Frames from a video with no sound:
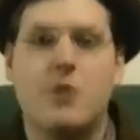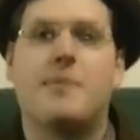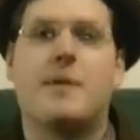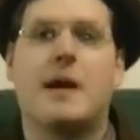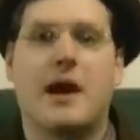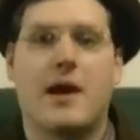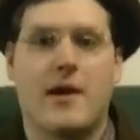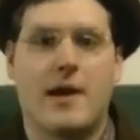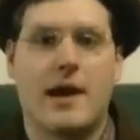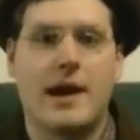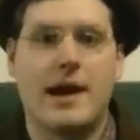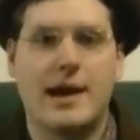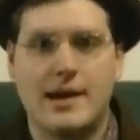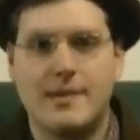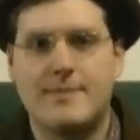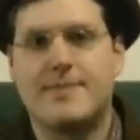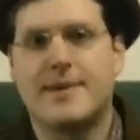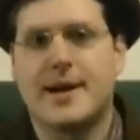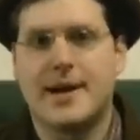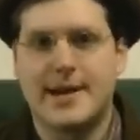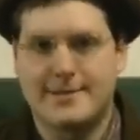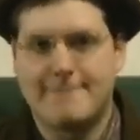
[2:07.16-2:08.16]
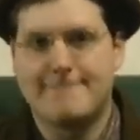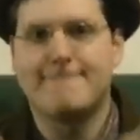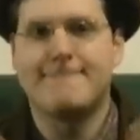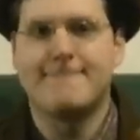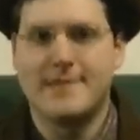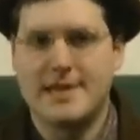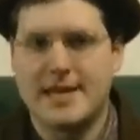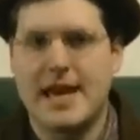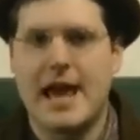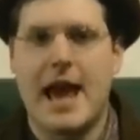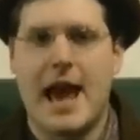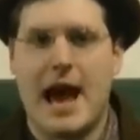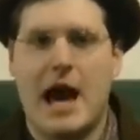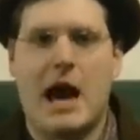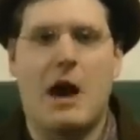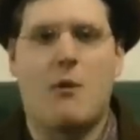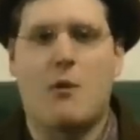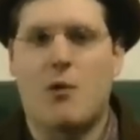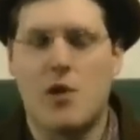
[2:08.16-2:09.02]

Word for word: period, but yeah,